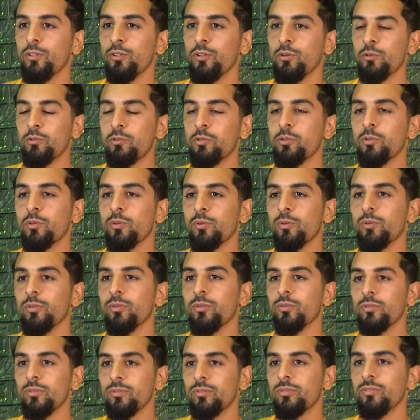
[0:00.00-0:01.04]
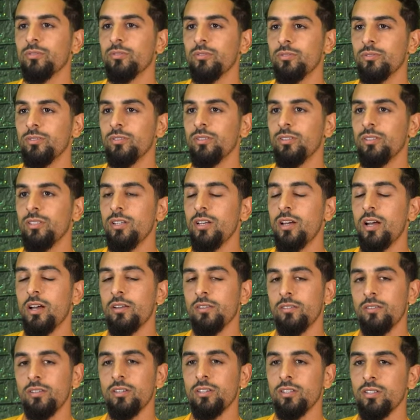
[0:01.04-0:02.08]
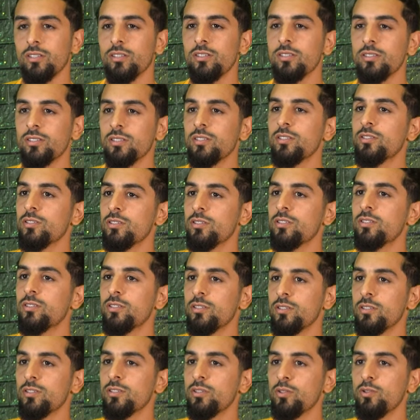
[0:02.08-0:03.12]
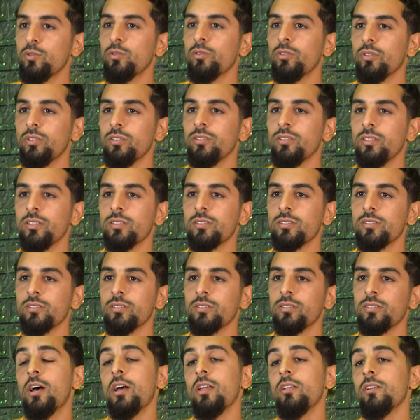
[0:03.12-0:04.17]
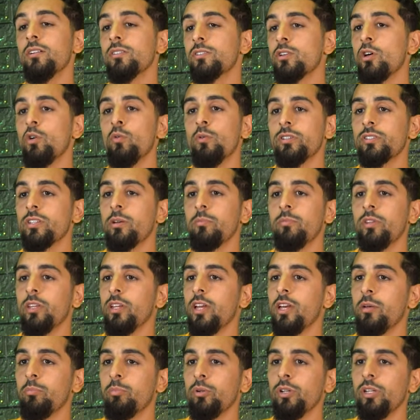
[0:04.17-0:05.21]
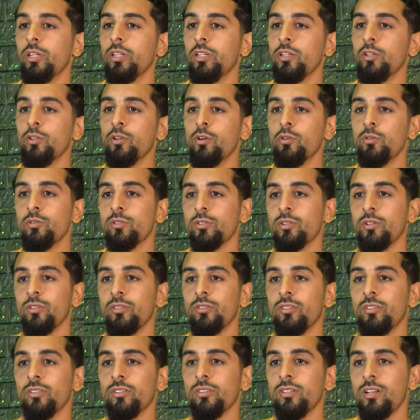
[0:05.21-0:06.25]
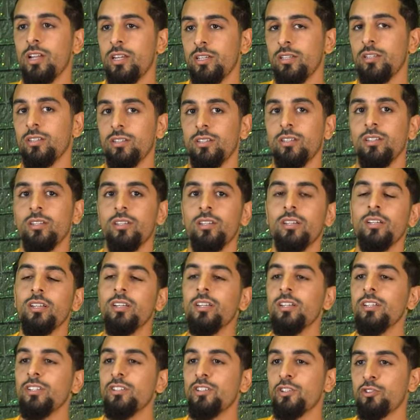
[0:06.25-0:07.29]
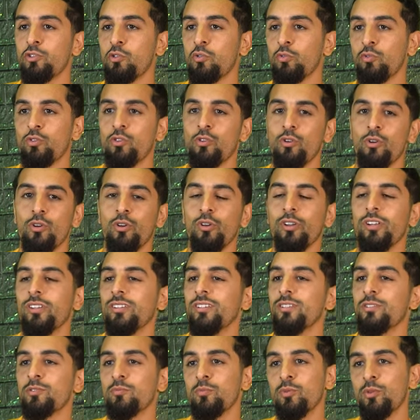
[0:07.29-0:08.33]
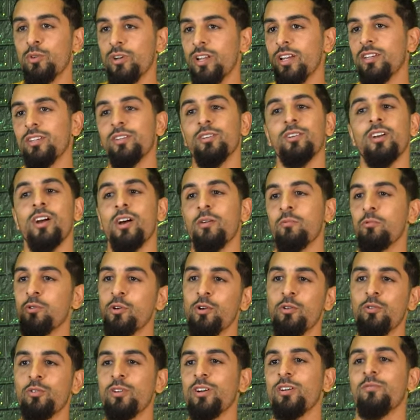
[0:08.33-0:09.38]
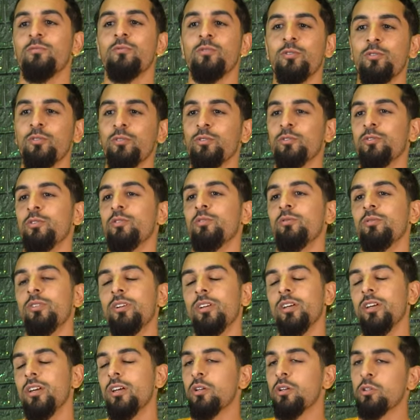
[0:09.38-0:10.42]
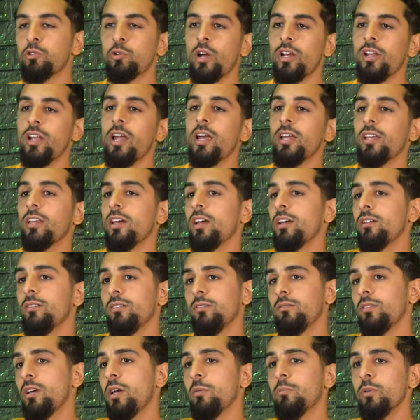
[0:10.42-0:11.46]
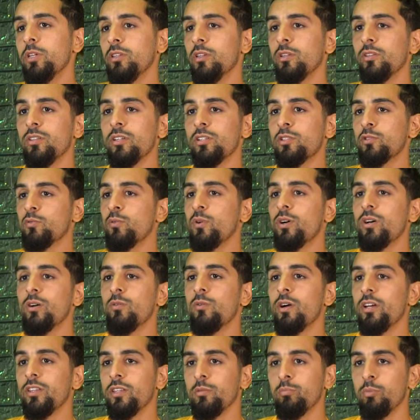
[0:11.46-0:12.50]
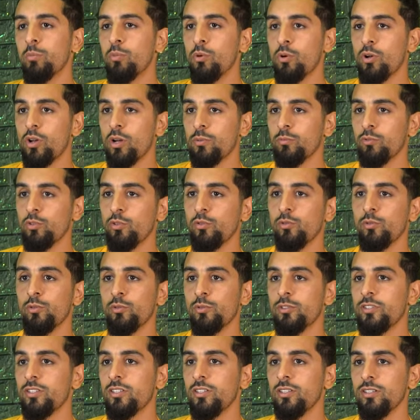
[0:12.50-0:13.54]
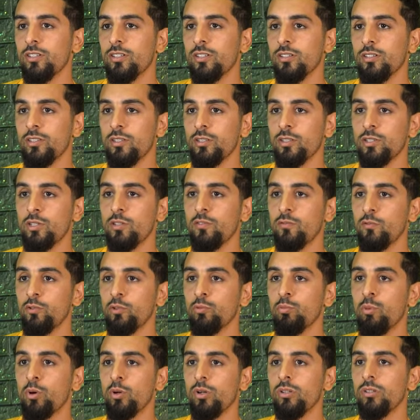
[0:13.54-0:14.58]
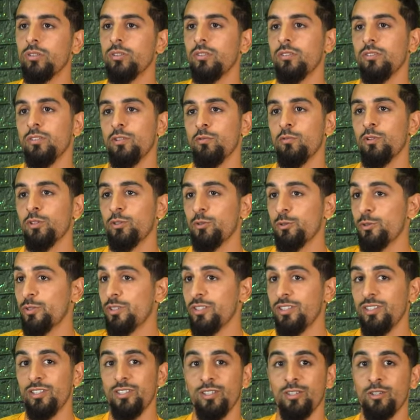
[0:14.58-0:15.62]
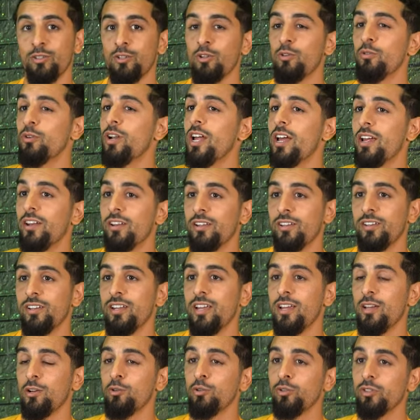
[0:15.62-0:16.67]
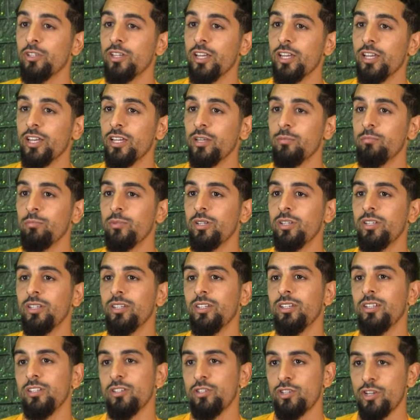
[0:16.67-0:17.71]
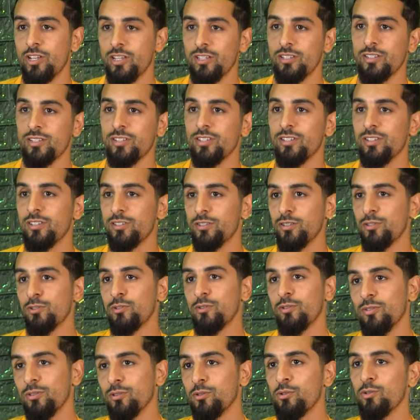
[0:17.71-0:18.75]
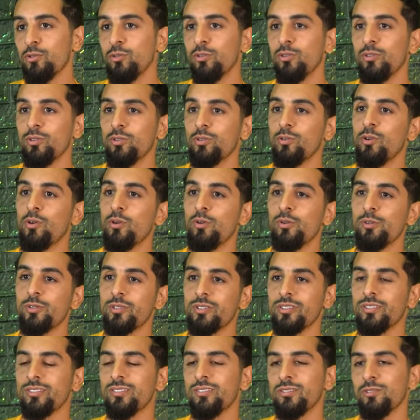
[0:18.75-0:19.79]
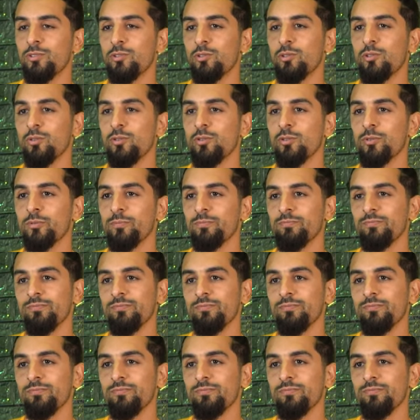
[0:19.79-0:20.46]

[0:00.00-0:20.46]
You know, so. Yeah, I think it's good. Yes, there is always something happening. You know, it's not like just control, and it's more like come go. You know, so I like. I mean, that's why the people come to see football. They want to see, you know, like a good game, chances, goals. So.